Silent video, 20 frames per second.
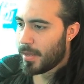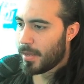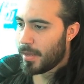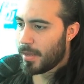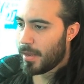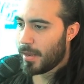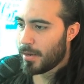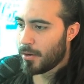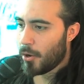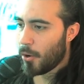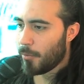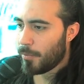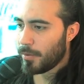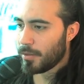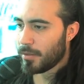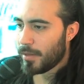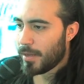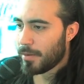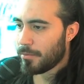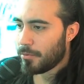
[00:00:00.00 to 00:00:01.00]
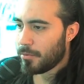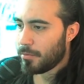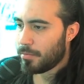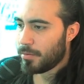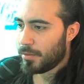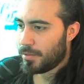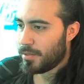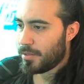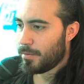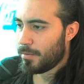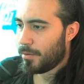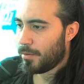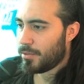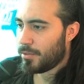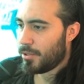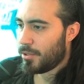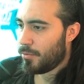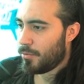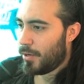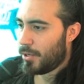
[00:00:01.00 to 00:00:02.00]
An open-label placebo
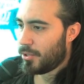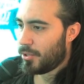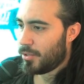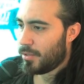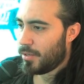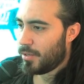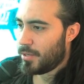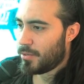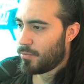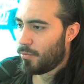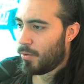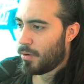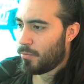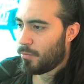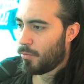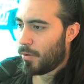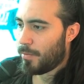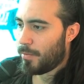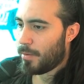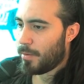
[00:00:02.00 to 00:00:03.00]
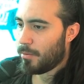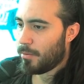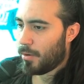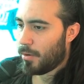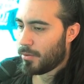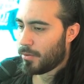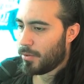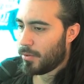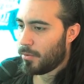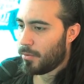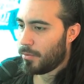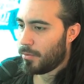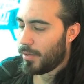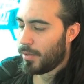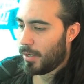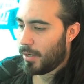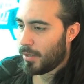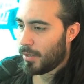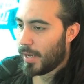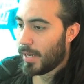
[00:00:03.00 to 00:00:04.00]
situation is one where people are told
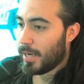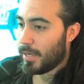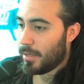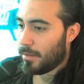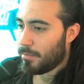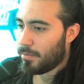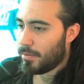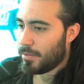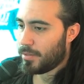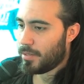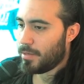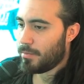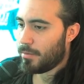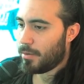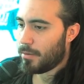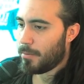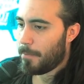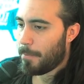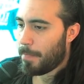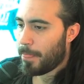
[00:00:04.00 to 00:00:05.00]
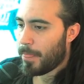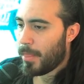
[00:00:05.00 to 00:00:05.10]
they are getting a placebo.